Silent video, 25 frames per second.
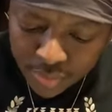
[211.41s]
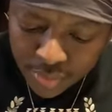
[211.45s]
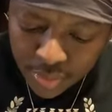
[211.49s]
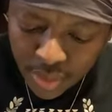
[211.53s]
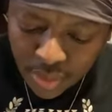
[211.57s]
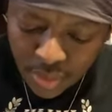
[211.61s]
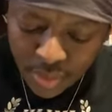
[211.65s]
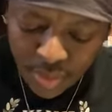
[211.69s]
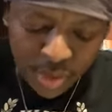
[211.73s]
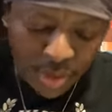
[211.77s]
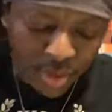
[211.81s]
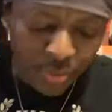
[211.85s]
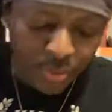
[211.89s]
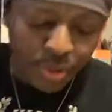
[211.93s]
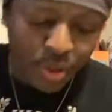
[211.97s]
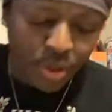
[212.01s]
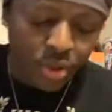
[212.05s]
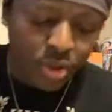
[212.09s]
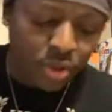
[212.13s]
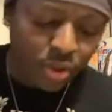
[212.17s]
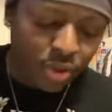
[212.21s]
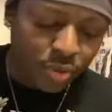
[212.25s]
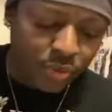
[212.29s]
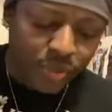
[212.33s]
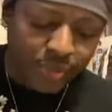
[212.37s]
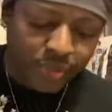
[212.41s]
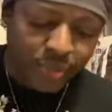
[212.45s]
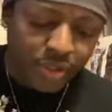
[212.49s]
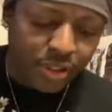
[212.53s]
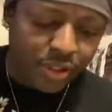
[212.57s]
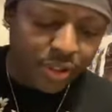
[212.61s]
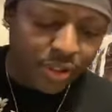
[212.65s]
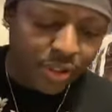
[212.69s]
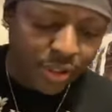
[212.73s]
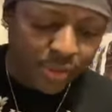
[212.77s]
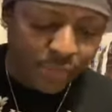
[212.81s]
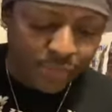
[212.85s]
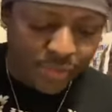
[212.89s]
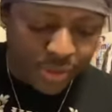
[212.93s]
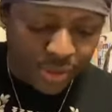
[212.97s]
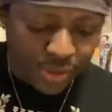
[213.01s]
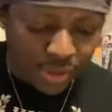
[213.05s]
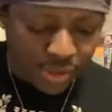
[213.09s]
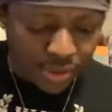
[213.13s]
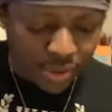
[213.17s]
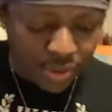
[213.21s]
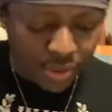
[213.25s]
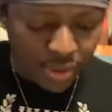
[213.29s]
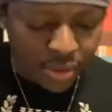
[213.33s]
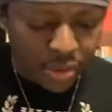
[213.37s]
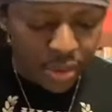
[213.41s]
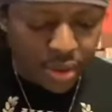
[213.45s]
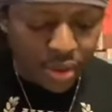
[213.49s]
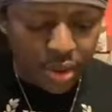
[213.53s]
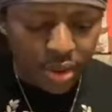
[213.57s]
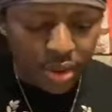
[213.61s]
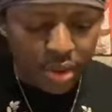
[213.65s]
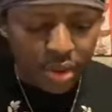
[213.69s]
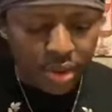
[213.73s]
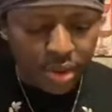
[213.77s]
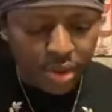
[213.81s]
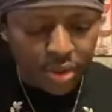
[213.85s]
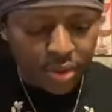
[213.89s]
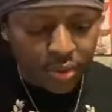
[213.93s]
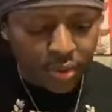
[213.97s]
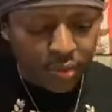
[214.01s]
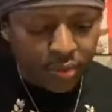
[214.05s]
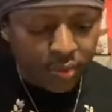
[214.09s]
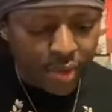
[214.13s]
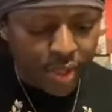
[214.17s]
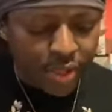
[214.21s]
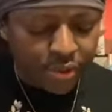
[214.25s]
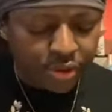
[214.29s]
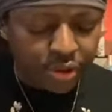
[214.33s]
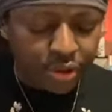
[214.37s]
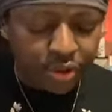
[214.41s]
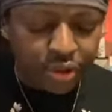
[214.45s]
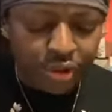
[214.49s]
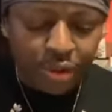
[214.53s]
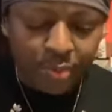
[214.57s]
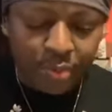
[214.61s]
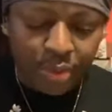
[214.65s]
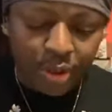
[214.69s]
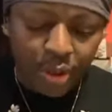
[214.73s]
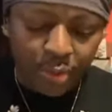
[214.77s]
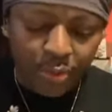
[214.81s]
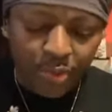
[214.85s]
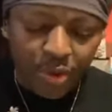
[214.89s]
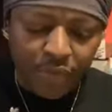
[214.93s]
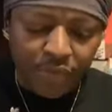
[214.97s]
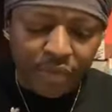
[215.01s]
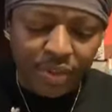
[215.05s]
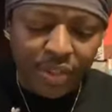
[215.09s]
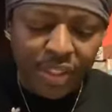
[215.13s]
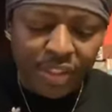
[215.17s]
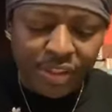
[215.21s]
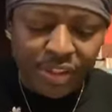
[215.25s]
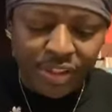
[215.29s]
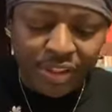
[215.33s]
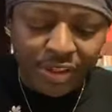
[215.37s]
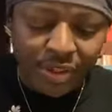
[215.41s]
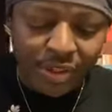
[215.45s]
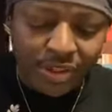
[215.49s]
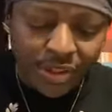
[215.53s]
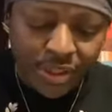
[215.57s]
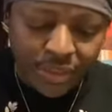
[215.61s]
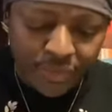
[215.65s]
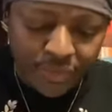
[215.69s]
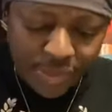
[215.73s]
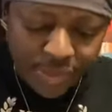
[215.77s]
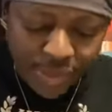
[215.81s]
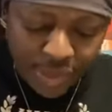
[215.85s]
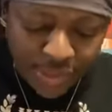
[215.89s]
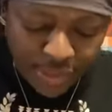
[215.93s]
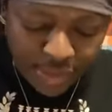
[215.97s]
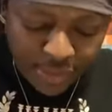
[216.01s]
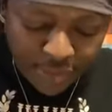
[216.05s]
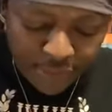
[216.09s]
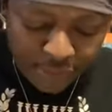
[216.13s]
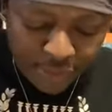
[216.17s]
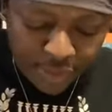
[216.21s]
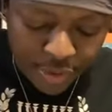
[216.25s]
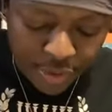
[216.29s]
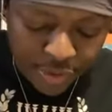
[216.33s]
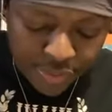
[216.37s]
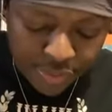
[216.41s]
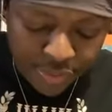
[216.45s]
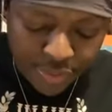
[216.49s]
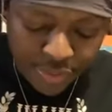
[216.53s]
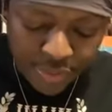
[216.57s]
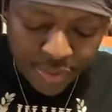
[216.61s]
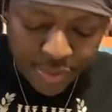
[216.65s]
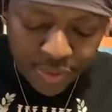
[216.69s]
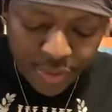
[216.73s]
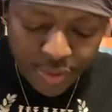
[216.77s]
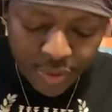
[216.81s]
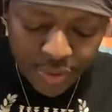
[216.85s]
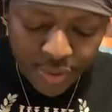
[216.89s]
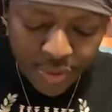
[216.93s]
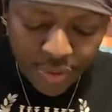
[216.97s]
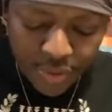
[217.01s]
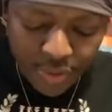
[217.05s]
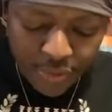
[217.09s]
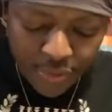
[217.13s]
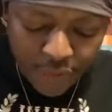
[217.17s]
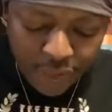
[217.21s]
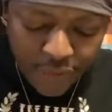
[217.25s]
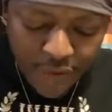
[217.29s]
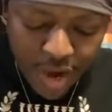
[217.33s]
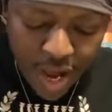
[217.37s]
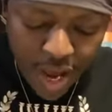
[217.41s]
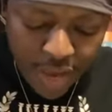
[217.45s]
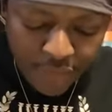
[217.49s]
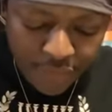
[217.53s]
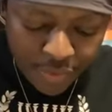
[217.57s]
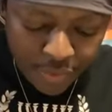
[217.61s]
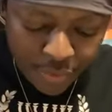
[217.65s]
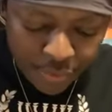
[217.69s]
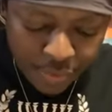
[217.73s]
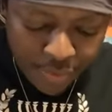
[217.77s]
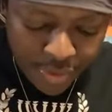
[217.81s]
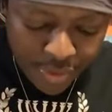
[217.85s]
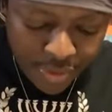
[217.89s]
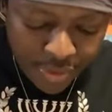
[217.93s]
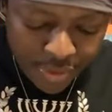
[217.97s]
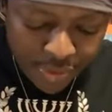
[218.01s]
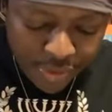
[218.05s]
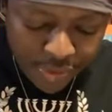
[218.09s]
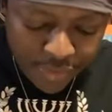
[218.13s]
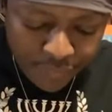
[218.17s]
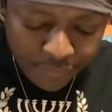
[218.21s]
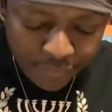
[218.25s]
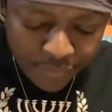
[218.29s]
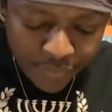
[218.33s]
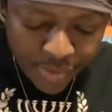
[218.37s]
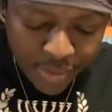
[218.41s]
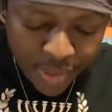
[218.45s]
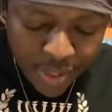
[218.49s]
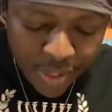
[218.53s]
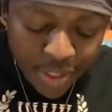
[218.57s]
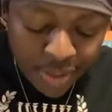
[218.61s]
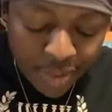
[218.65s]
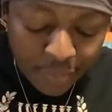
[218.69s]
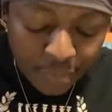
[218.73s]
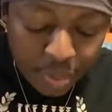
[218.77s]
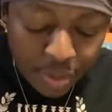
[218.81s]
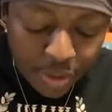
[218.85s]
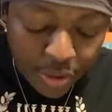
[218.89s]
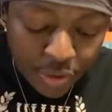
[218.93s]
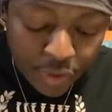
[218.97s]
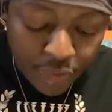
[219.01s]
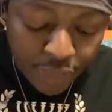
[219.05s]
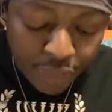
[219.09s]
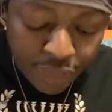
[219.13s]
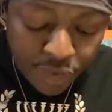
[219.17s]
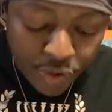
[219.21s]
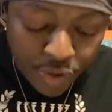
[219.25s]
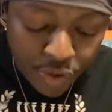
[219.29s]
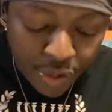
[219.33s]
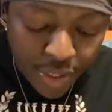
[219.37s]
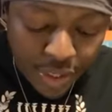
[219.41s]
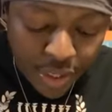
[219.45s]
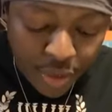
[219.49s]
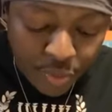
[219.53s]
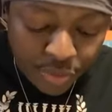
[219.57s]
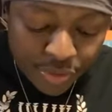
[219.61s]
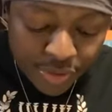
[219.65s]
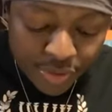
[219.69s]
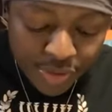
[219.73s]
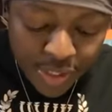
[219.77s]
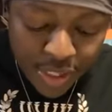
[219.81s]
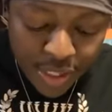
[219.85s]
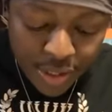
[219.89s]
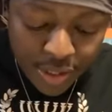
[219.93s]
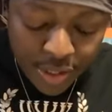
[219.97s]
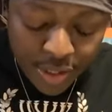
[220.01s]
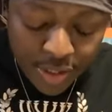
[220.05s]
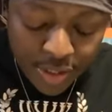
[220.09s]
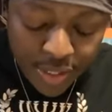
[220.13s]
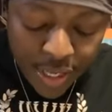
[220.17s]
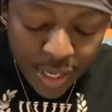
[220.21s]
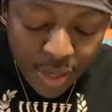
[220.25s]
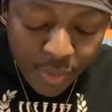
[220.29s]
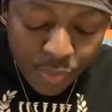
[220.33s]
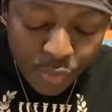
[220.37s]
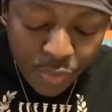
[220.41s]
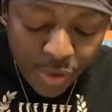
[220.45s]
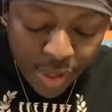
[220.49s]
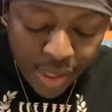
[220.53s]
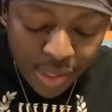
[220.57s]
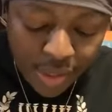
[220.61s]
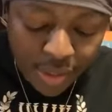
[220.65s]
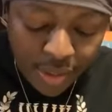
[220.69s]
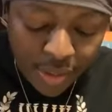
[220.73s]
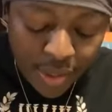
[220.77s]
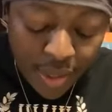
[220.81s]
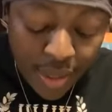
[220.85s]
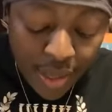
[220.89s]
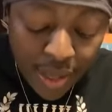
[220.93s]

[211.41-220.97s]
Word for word: oh, I want to go into Revelation 17. Right? So this is the book of Revelation chapter 17 and verse 5, and it reads, And upon her forehead was na a name written,